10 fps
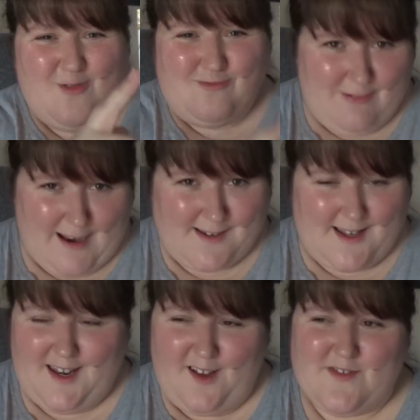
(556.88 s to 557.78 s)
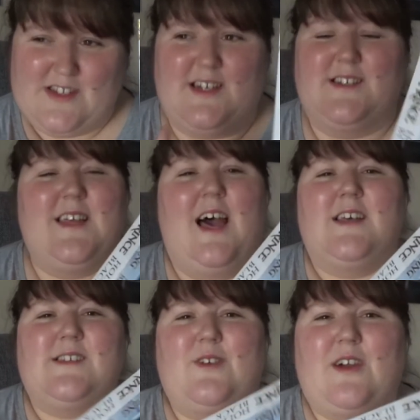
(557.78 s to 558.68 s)
read and loved this
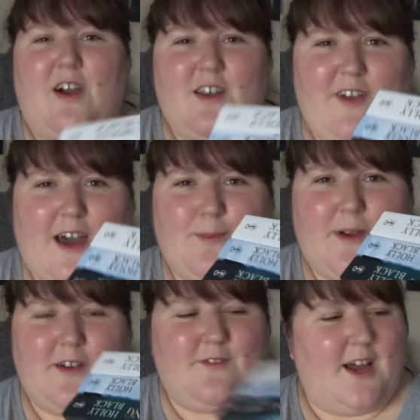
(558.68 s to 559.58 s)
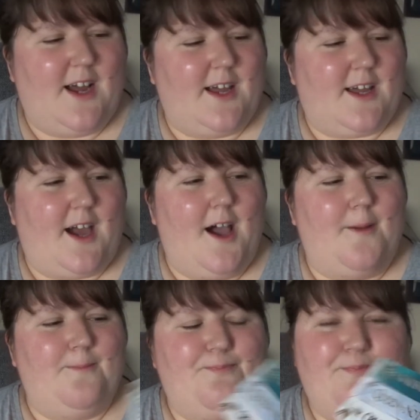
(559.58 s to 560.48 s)
so i kind of had a bit of like
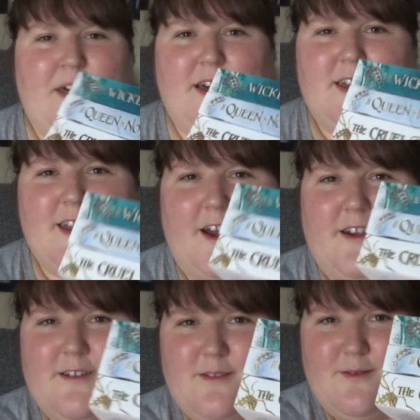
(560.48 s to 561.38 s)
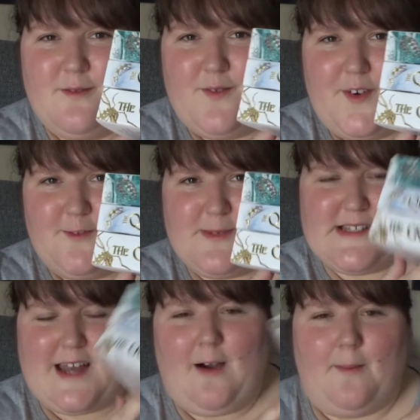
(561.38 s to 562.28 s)
um you know fear of
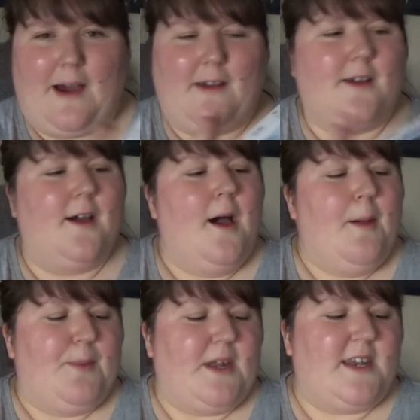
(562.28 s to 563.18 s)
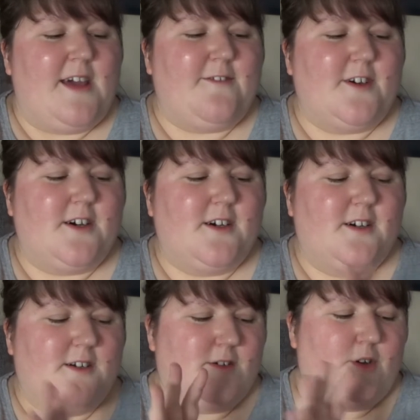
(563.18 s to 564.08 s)
missing out about it but never
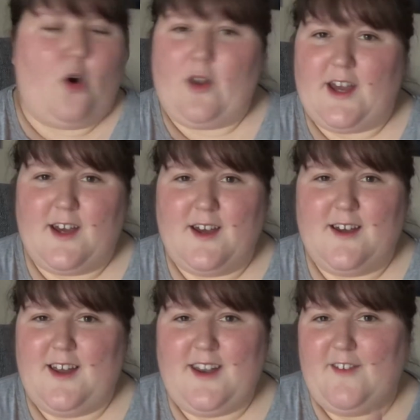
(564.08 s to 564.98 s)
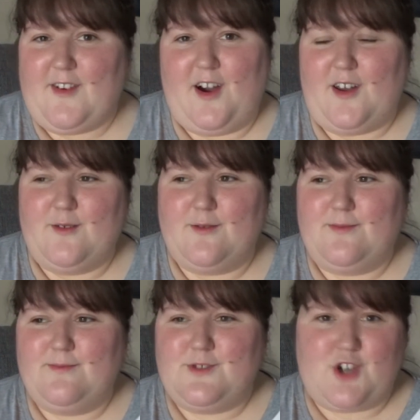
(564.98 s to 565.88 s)
got it and never kind of
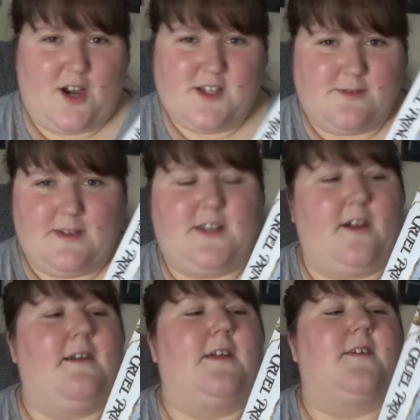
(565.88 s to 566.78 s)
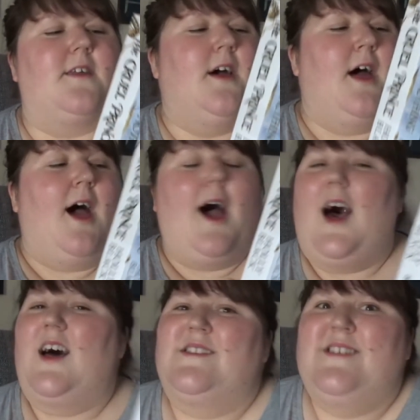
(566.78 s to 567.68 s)
tried to read it or anything
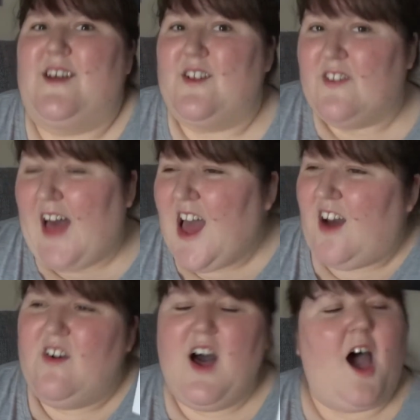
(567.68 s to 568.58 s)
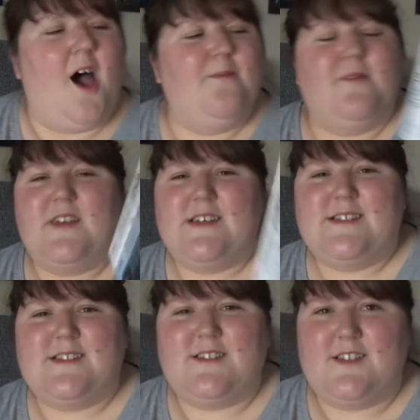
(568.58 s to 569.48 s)
until now um
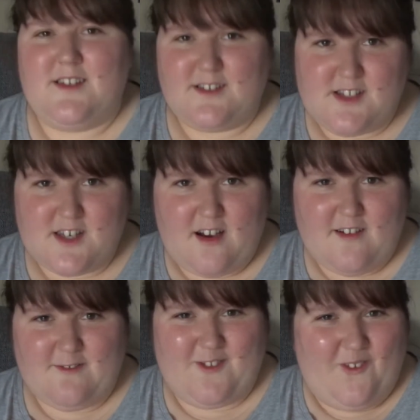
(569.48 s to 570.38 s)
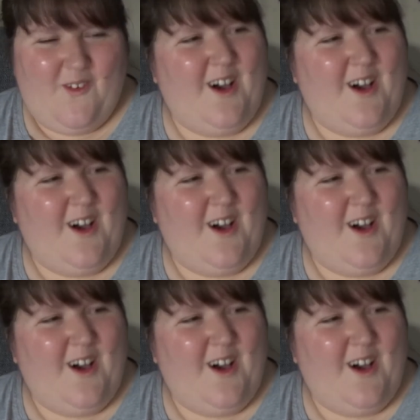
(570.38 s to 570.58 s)
this delightful